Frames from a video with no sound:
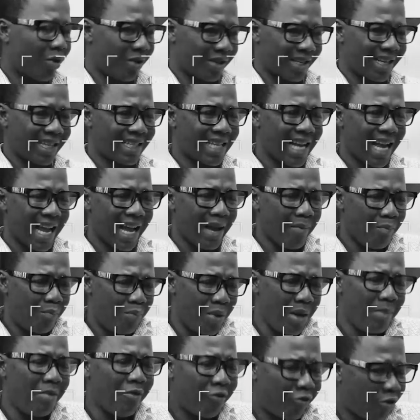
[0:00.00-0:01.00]
as I say
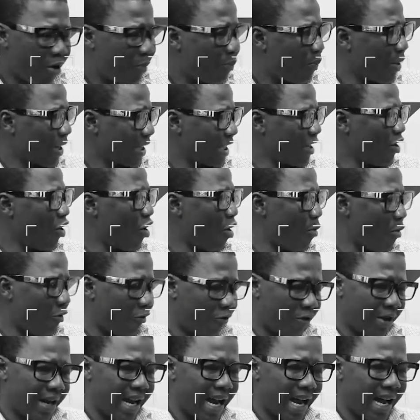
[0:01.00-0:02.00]
MP before percent or more
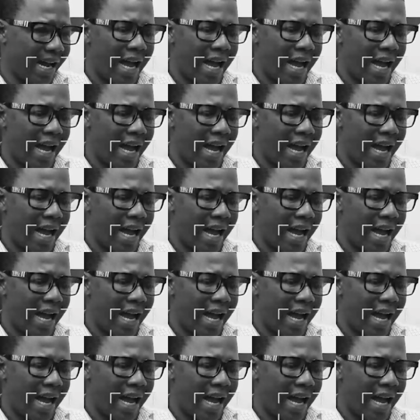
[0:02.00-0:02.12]
further